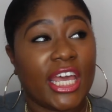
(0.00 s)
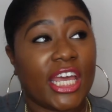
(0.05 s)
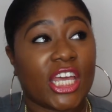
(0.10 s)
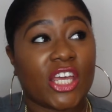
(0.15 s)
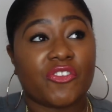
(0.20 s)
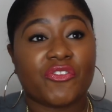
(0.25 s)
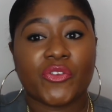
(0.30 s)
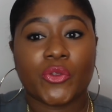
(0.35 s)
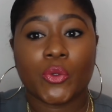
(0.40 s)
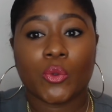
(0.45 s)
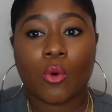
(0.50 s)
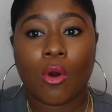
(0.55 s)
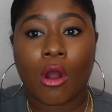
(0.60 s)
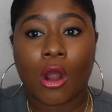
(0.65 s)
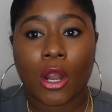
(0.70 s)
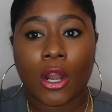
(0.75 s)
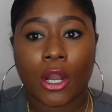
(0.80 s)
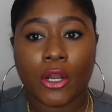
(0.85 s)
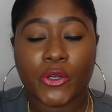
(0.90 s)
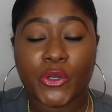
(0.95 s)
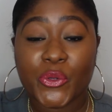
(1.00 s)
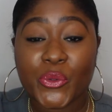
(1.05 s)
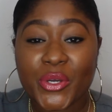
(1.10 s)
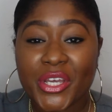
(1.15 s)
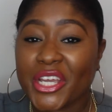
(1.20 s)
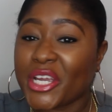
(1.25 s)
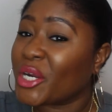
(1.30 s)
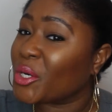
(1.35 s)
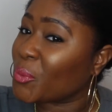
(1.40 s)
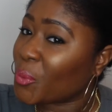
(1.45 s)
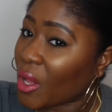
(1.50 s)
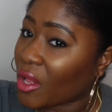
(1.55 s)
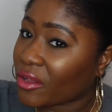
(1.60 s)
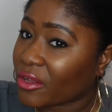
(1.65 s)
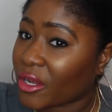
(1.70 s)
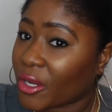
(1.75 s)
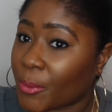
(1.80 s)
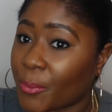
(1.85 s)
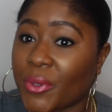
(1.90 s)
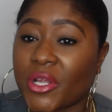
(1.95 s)
If you are new here,
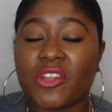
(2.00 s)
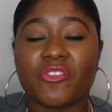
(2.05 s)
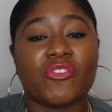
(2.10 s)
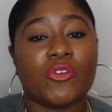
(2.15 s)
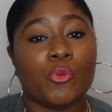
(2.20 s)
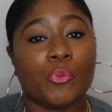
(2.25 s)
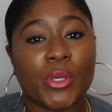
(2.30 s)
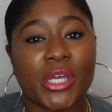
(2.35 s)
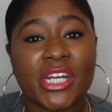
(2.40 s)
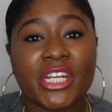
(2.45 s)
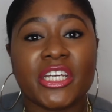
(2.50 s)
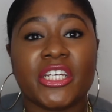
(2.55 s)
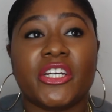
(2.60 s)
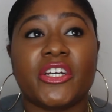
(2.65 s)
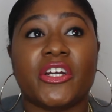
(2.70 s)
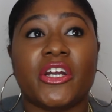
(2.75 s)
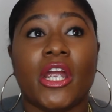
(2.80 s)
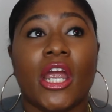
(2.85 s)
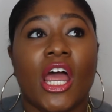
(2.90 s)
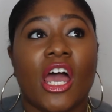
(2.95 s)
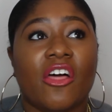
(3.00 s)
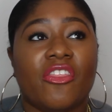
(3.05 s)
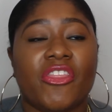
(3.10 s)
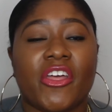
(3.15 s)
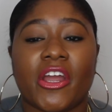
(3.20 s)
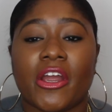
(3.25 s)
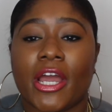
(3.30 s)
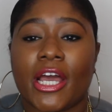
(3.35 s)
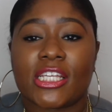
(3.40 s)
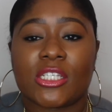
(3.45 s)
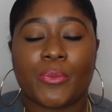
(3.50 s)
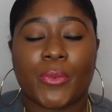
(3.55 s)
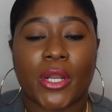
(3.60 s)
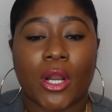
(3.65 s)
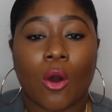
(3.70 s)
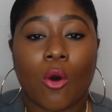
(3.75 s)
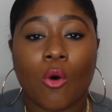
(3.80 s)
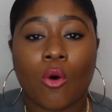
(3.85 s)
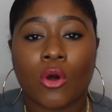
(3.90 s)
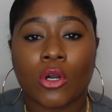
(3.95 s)
welcome. But if you've been here, there has
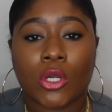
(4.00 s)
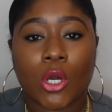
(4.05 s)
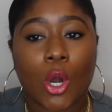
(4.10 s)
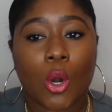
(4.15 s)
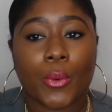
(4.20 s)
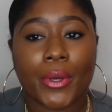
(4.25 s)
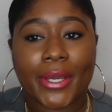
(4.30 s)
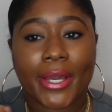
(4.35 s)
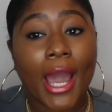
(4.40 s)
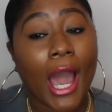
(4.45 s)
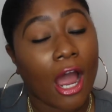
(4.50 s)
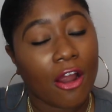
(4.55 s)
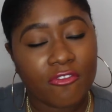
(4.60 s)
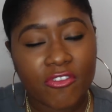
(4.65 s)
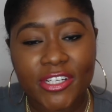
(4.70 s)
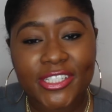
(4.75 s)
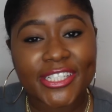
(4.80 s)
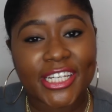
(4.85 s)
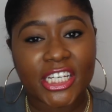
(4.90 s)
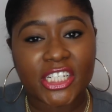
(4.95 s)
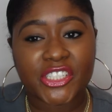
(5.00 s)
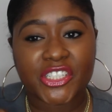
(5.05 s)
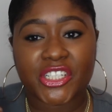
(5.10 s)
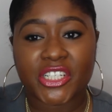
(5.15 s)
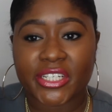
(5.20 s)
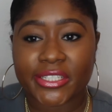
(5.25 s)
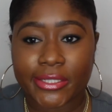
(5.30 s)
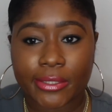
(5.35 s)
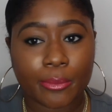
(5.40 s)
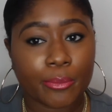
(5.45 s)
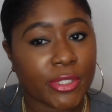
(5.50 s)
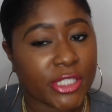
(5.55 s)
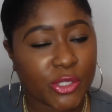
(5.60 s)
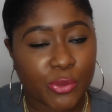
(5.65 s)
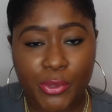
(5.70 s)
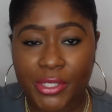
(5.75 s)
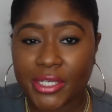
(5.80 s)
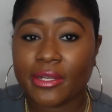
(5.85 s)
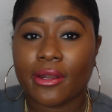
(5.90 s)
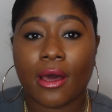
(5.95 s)
been an ongoing conversation
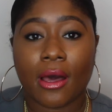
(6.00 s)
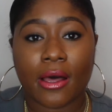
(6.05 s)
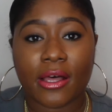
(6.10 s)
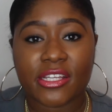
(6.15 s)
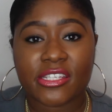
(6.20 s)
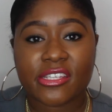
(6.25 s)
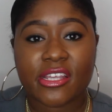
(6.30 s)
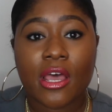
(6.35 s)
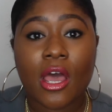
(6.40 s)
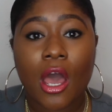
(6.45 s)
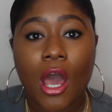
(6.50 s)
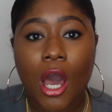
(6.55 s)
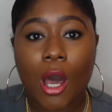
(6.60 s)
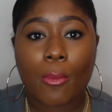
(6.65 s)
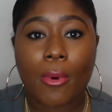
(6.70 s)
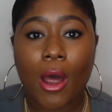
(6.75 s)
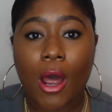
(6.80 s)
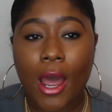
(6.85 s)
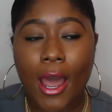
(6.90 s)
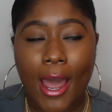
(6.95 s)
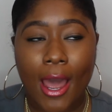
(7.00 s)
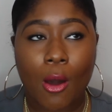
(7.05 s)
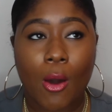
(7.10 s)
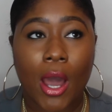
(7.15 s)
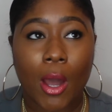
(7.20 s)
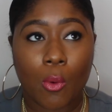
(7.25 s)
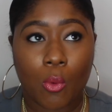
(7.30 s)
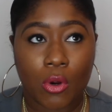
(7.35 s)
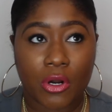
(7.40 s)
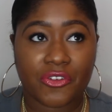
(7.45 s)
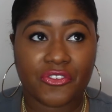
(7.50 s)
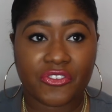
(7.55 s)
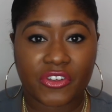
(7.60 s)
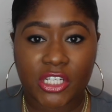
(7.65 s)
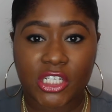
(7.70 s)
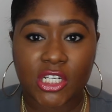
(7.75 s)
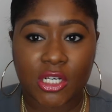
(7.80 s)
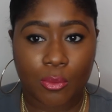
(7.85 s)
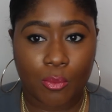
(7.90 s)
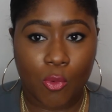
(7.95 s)
between us about how I want to
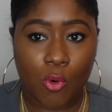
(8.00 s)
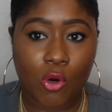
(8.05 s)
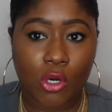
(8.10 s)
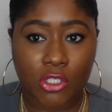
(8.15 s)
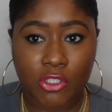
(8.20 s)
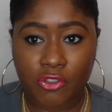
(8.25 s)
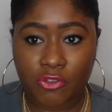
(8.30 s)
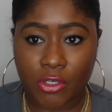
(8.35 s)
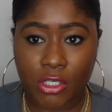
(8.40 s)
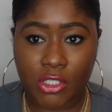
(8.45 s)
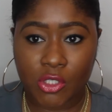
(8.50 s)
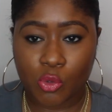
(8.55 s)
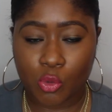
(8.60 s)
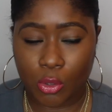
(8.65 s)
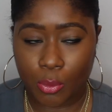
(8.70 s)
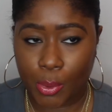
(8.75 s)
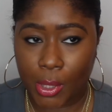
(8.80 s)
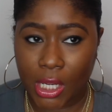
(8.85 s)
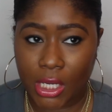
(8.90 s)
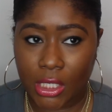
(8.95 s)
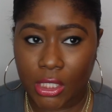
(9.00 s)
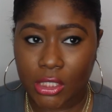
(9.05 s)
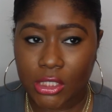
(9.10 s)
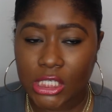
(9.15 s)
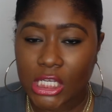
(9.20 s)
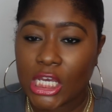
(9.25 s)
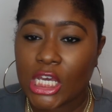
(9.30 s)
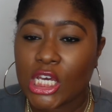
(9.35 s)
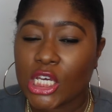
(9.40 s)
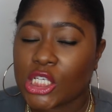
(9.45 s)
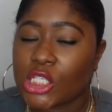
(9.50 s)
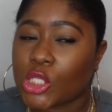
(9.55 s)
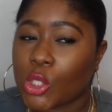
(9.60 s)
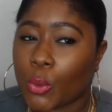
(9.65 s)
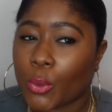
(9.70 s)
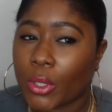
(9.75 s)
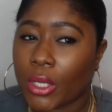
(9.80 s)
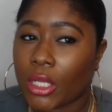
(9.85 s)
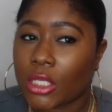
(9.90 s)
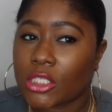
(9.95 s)
feature more drugstore products.
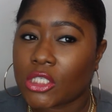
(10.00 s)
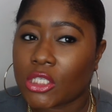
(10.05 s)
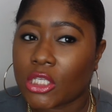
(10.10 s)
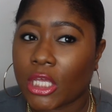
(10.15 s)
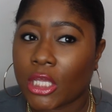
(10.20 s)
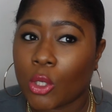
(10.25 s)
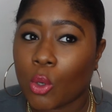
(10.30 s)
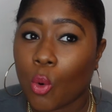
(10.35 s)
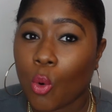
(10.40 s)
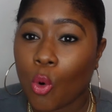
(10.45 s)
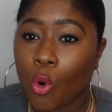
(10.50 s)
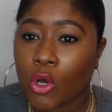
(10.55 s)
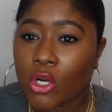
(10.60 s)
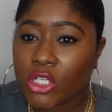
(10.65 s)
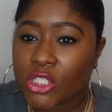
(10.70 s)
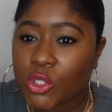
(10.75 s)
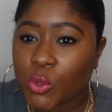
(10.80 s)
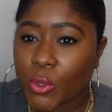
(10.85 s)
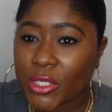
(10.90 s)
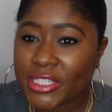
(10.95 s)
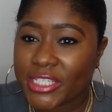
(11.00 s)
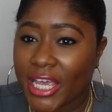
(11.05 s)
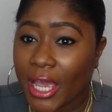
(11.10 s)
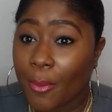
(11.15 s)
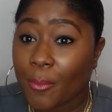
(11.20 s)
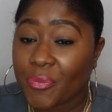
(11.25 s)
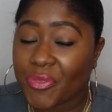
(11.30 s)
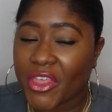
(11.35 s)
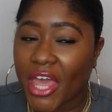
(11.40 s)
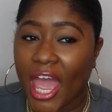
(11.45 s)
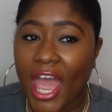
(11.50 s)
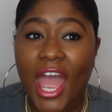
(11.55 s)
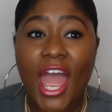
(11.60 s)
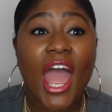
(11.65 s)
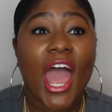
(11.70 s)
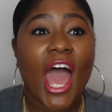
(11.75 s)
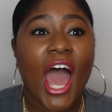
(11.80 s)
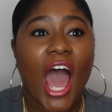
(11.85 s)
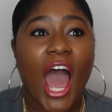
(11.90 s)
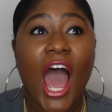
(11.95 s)
So in order to attempt that,
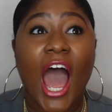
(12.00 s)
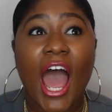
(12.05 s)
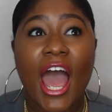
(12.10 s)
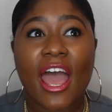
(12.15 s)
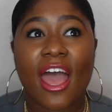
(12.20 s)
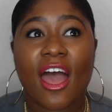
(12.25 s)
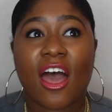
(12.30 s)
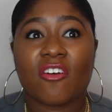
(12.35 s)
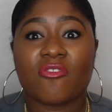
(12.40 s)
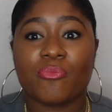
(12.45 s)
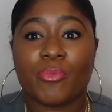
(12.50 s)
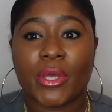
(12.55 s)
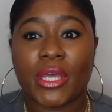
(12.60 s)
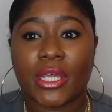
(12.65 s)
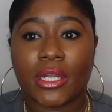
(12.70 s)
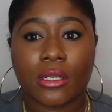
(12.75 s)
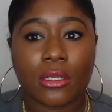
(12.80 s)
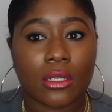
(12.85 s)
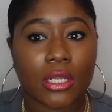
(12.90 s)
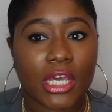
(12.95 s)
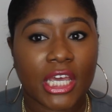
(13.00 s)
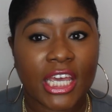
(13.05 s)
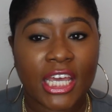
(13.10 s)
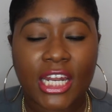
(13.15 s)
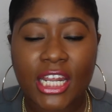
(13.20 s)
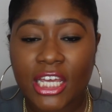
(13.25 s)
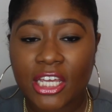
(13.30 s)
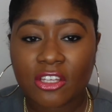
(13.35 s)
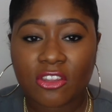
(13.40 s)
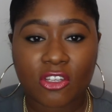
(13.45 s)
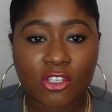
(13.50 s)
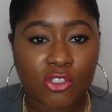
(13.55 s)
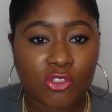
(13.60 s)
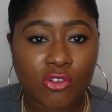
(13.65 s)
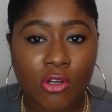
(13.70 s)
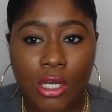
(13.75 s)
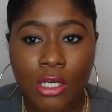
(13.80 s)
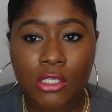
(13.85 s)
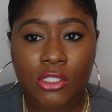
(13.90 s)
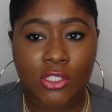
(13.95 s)
I have been hitting the
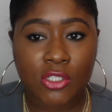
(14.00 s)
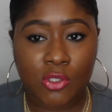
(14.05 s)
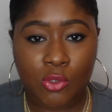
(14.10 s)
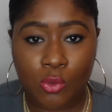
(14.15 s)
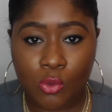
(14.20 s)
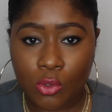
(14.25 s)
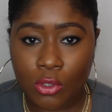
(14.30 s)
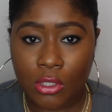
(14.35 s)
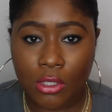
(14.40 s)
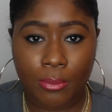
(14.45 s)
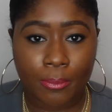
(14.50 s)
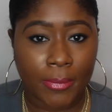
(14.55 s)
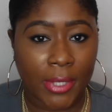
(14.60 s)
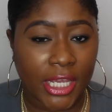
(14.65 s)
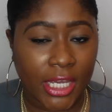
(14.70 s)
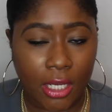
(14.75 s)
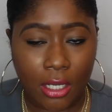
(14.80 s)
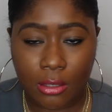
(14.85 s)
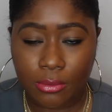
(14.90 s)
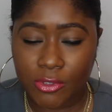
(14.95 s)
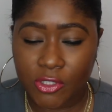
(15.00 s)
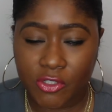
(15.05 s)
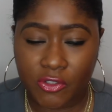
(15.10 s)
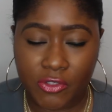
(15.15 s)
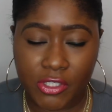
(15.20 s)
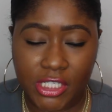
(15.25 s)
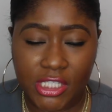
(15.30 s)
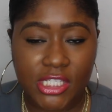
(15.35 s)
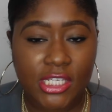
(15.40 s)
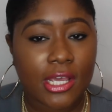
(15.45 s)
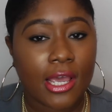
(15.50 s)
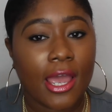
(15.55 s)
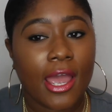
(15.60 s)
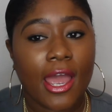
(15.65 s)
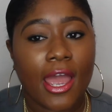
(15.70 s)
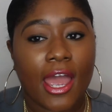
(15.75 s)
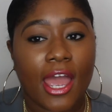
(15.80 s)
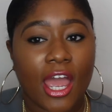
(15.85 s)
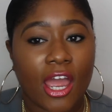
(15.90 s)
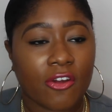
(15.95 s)
drugstore makeup streets
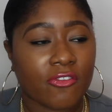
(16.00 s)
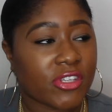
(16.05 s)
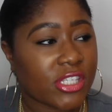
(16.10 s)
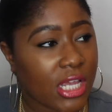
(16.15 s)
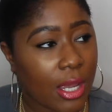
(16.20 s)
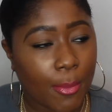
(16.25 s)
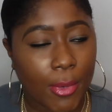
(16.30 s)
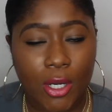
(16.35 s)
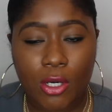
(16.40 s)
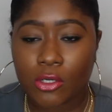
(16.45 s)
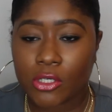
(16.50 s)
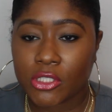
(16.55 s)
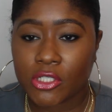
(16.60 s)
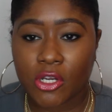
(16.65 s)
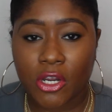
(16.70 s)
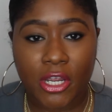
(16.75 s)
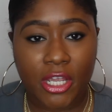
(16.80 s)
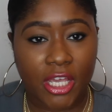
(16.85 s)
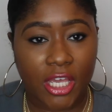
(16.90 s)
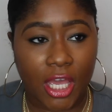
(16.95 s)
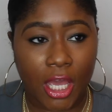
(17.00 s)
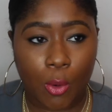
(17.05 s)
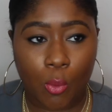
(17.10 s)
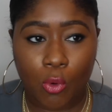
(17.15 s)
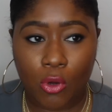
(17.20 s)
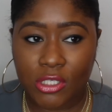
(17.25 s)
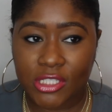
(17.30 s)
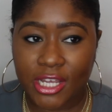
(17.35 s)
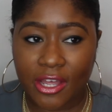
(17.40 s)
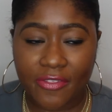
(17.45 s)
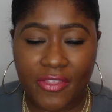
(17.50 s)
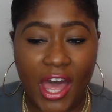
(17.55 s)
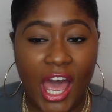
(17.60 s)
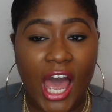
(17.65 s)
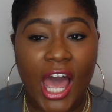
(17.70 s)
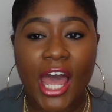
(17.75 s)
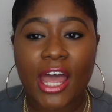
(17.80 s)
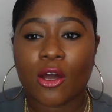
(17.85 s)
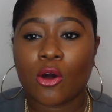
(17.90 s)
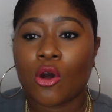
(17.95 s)
every time I go to Target, I walk down the
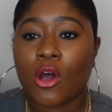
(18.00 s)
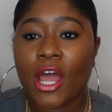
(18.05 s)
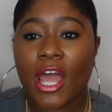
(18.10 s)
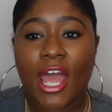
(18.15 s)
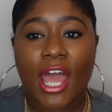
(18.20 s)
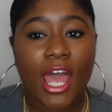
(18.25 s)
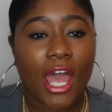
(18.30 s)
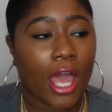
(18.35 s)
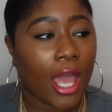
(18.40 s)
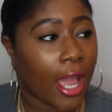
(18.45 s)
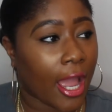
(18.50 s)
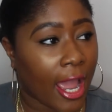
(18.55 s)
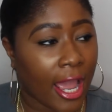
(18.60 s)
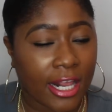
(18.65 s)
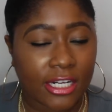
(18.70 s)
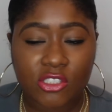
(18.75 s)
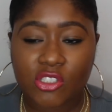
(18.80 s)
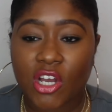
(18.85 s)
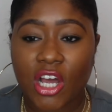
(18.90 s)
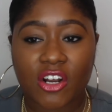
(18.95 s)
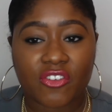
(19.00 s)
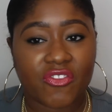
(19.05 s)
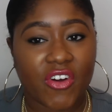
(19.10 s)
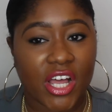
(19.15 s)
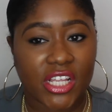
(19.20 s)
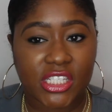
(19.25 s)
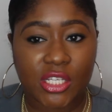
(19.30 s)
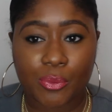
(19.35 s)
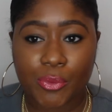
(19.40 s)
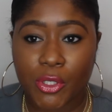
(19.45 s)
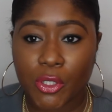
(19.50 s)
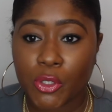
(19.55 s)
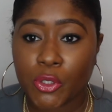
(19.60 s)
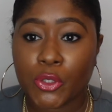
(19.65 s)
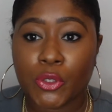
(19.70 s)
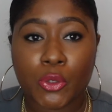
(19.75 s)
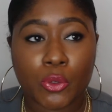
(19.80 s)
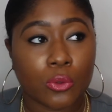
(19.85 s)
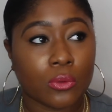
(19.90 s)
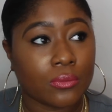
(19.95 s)
aisle and try to find something
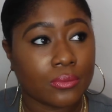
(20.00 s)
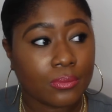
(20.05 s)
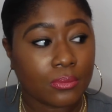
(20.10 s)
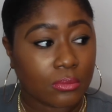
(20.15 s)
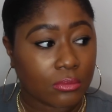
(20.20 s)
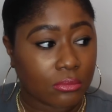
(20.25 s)
new.